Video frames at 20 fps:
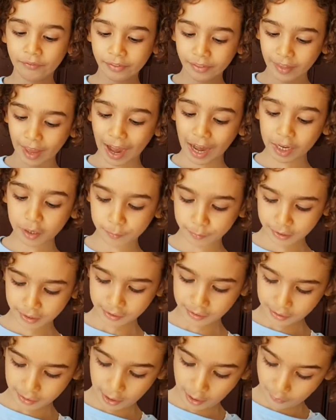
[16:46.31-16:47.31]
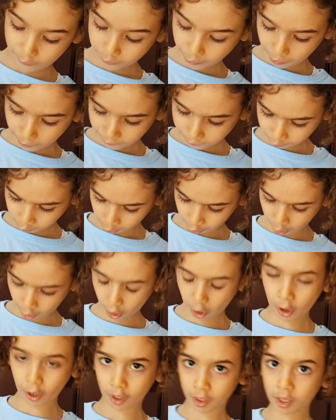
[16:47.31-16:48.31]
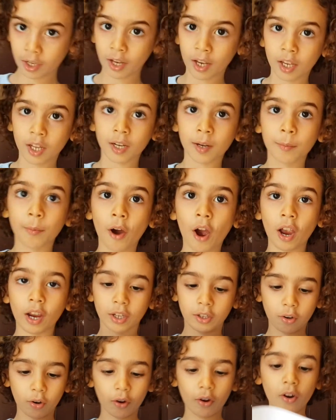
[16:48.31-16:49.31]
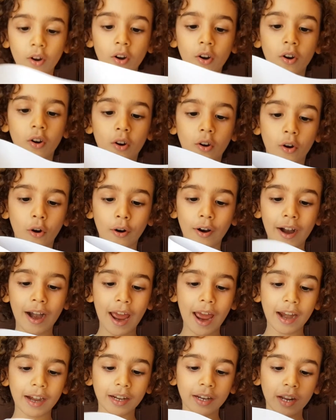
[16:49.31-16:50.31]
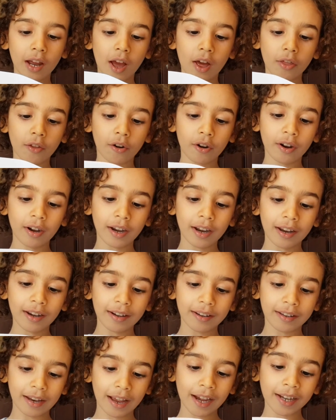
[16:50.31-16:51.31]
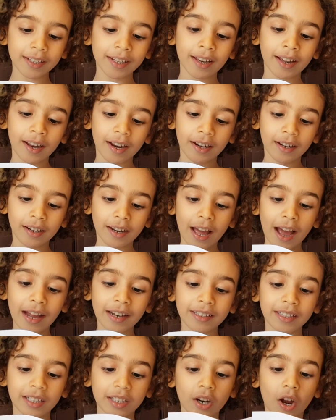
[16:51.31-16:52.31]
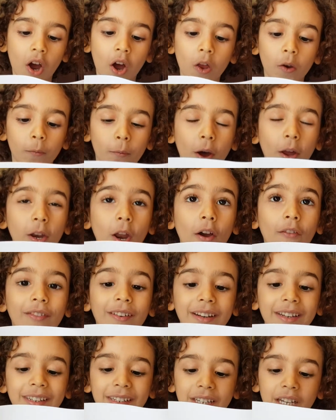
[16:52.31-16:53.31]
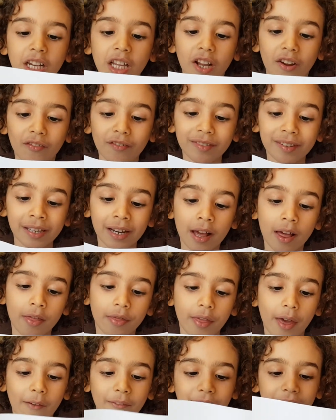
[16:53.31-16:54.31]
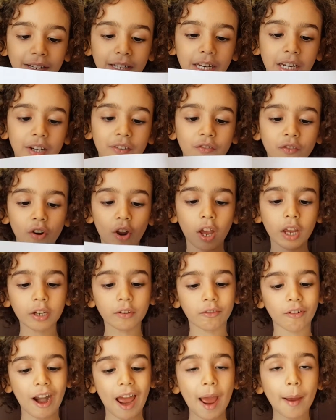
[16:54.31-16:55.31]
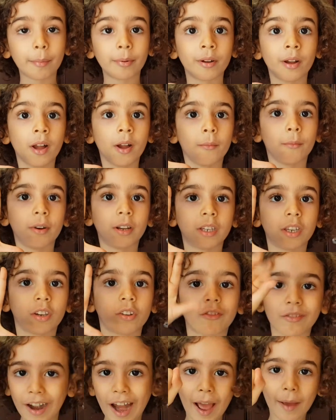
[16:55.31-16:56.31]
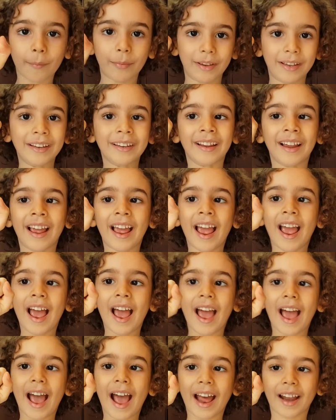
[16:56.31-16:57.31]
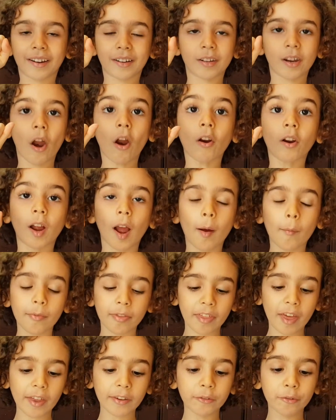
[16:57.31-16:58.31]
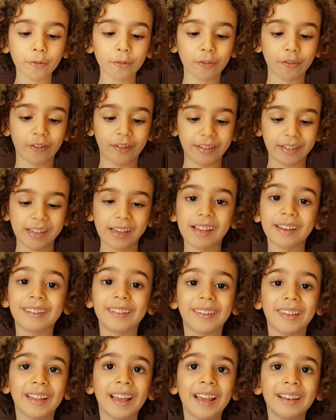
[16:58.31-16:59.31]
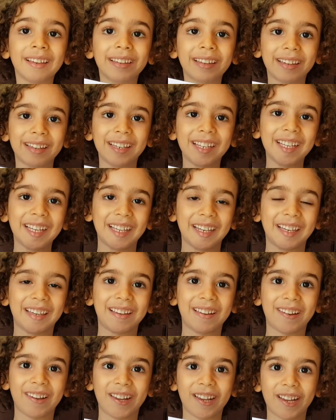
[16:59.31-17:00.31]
That means if a fly, spider, or any other insect landed on one of its leaves, the Venus flytrap would trap it and soak up the nutrients it needs.